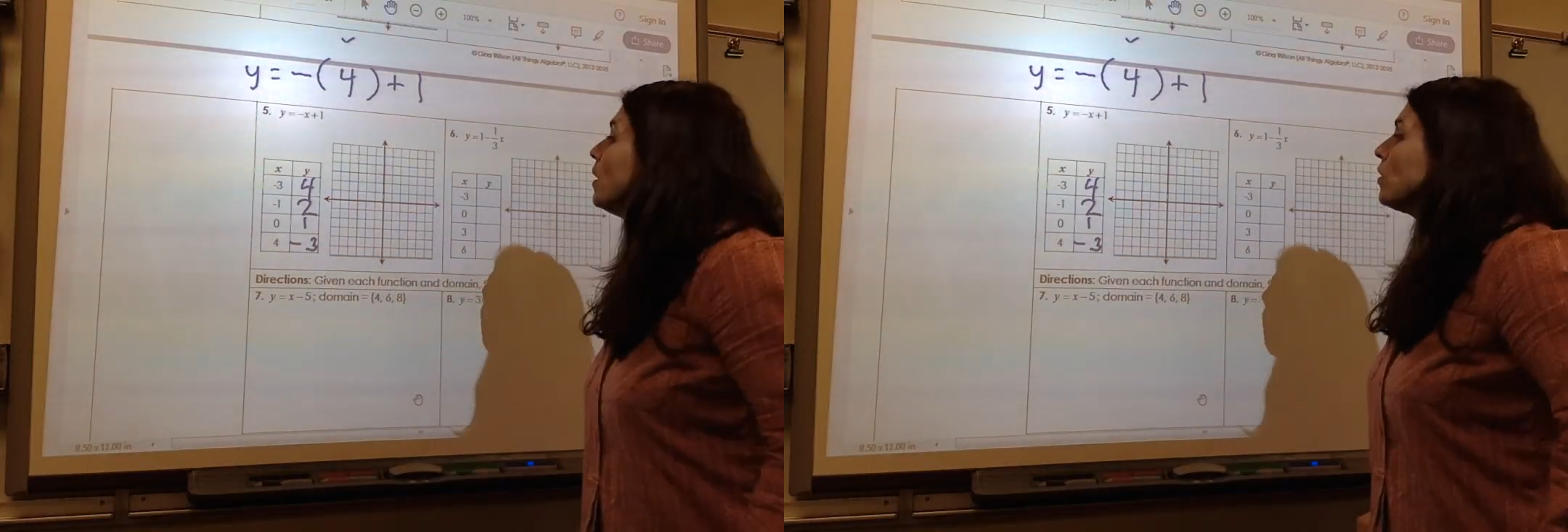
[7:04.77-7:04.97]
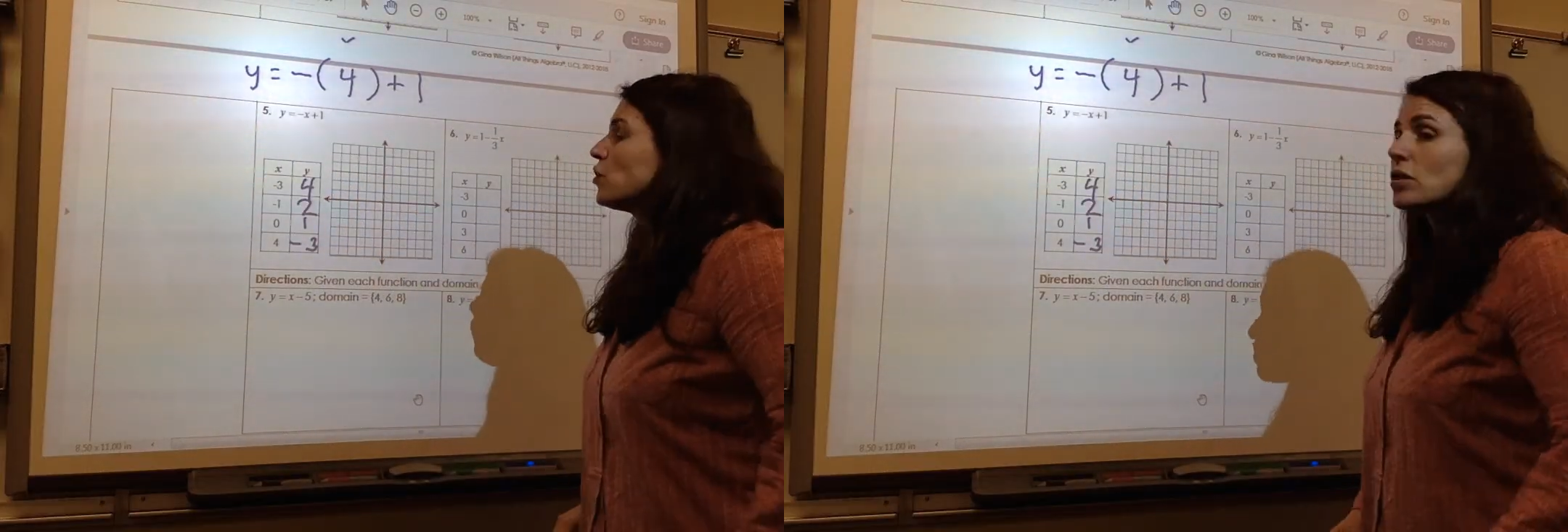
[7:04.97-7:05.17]

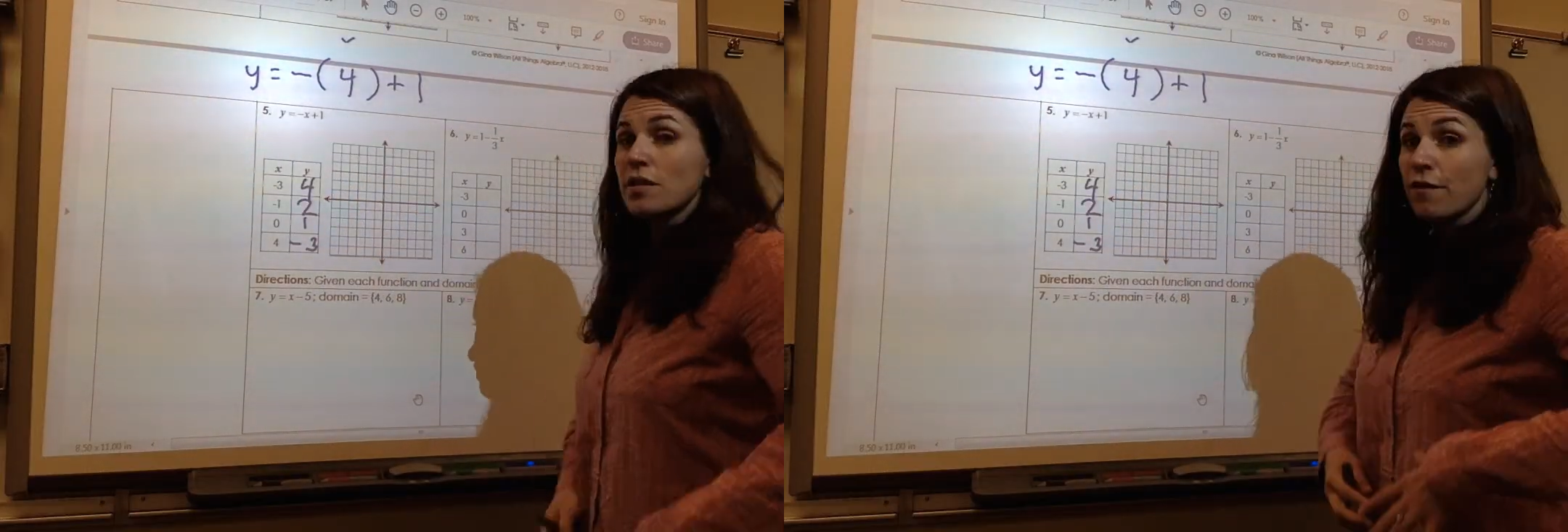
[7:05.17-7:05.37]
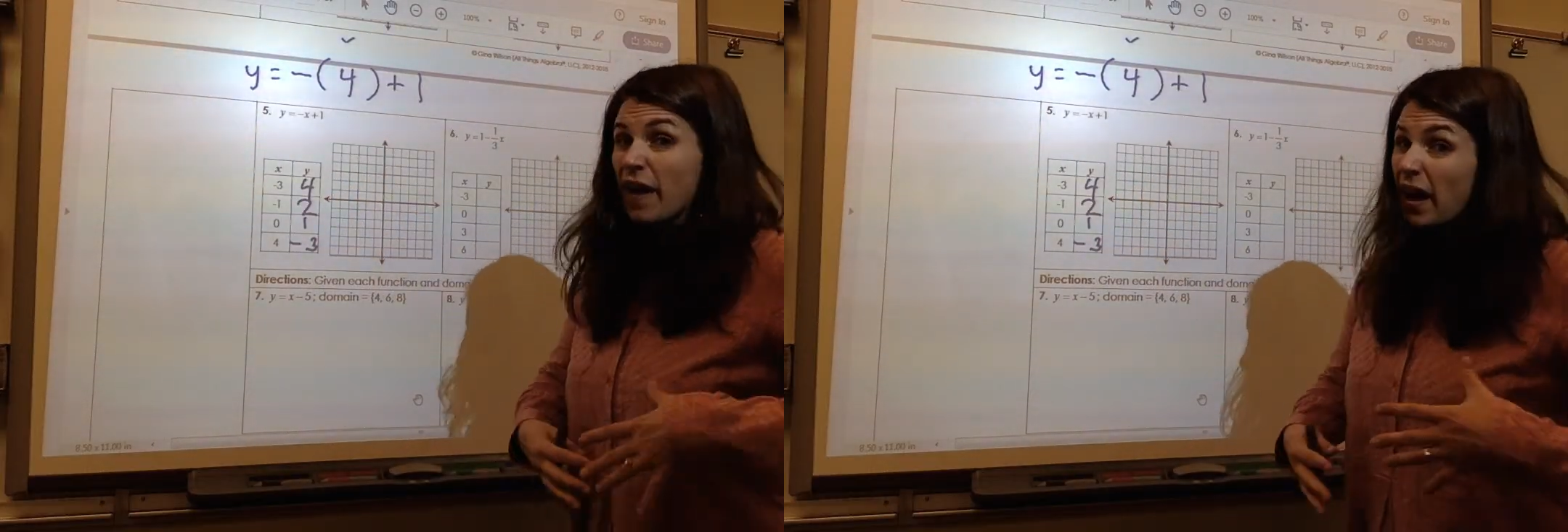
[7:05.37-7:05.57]
Just
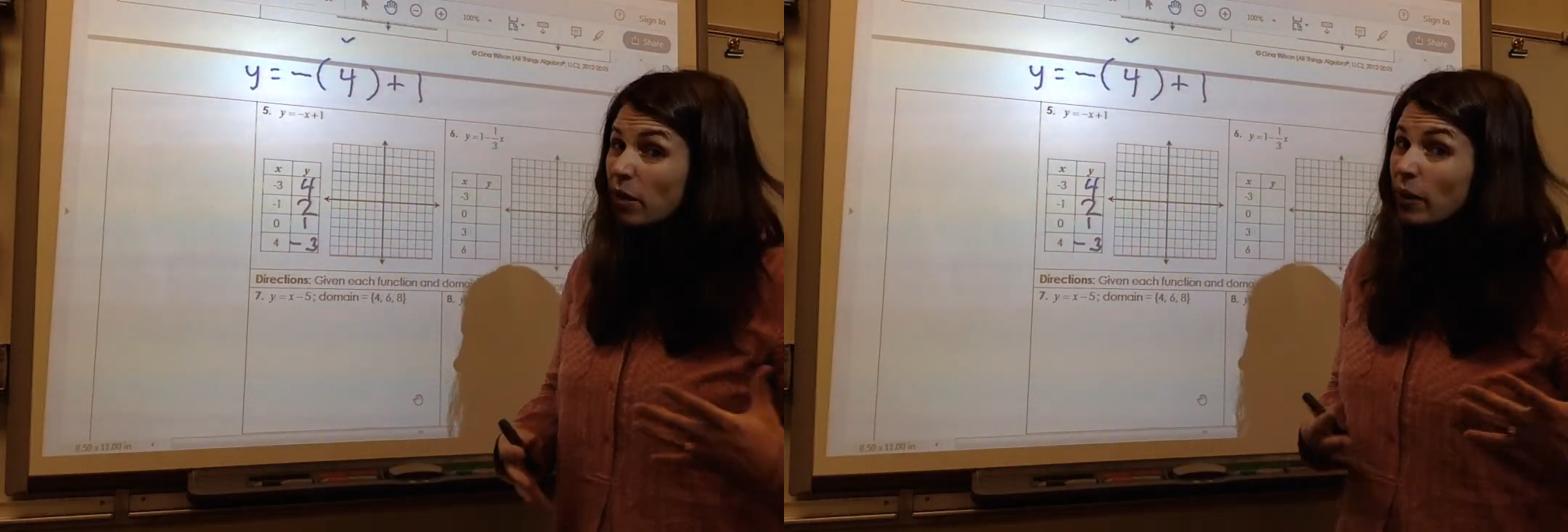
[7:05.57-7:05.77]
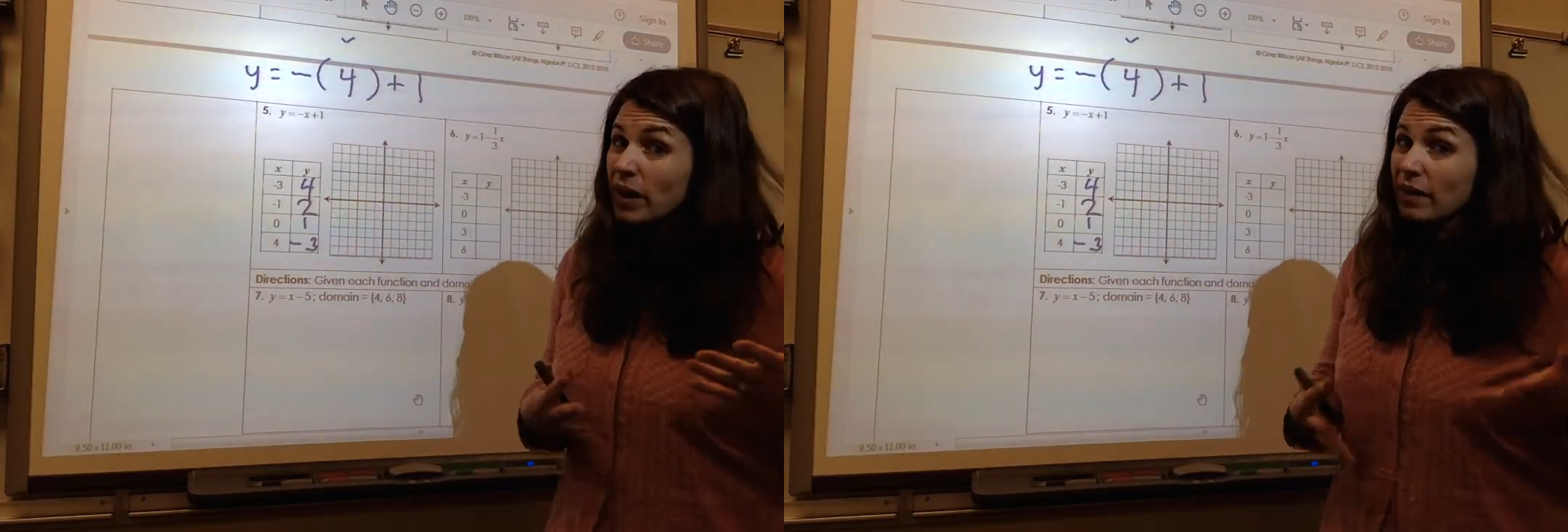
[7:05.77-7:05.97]

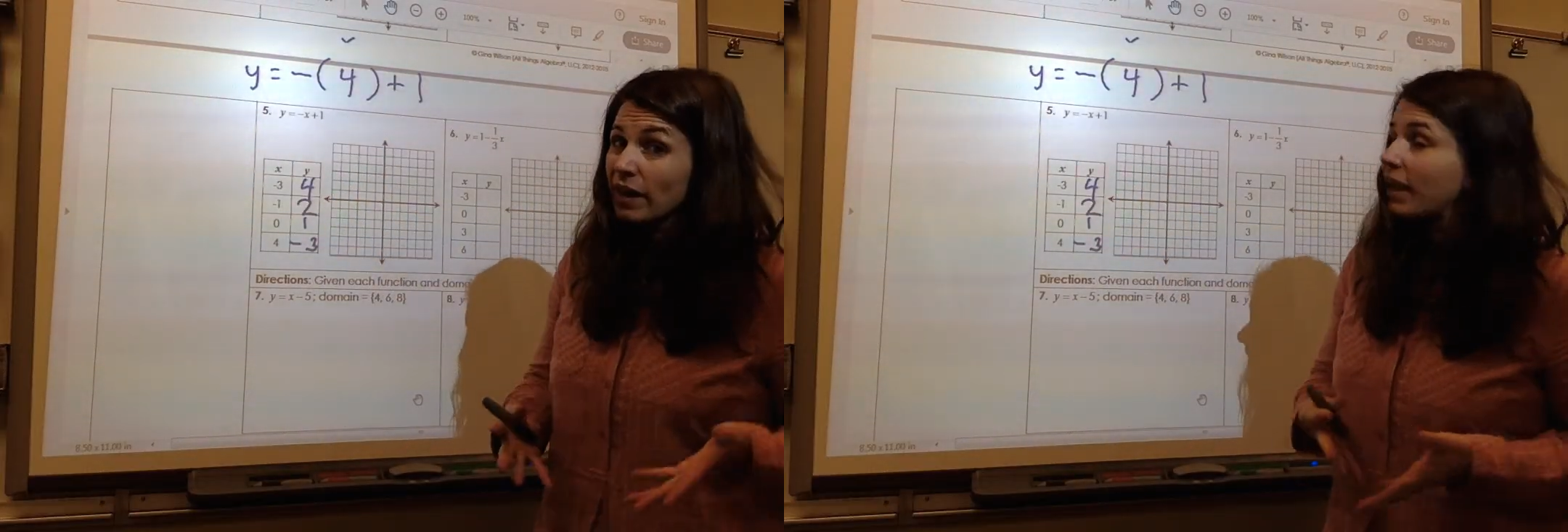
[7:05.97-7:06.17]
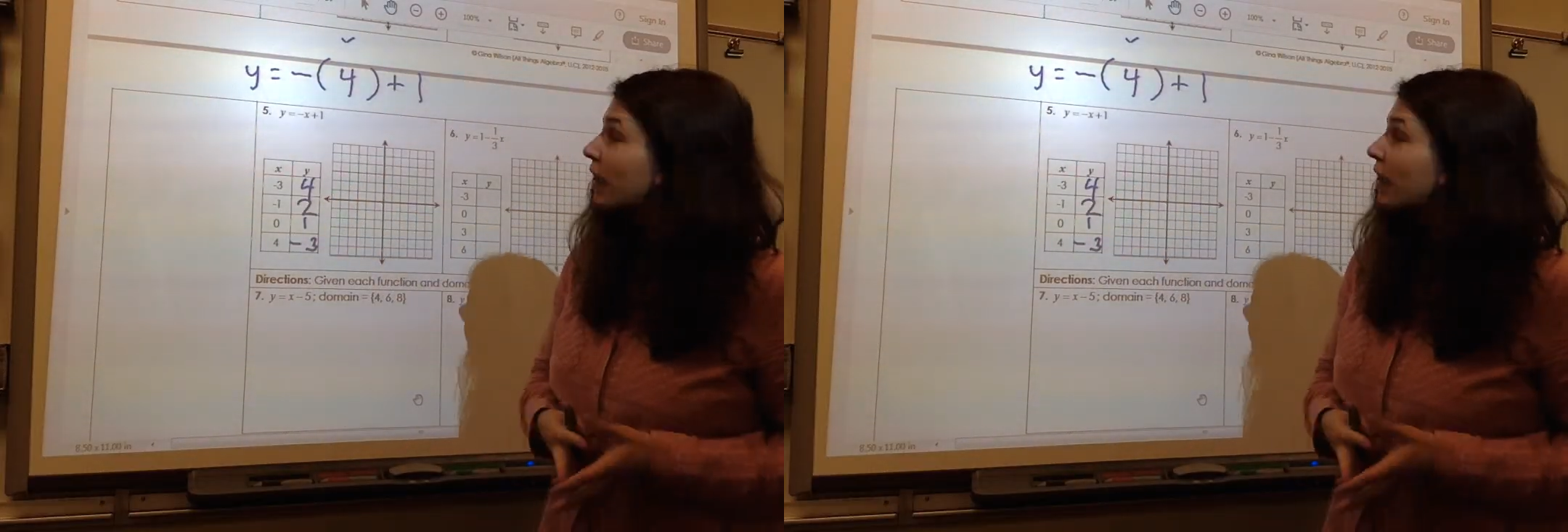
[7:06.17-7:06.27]
evaluating like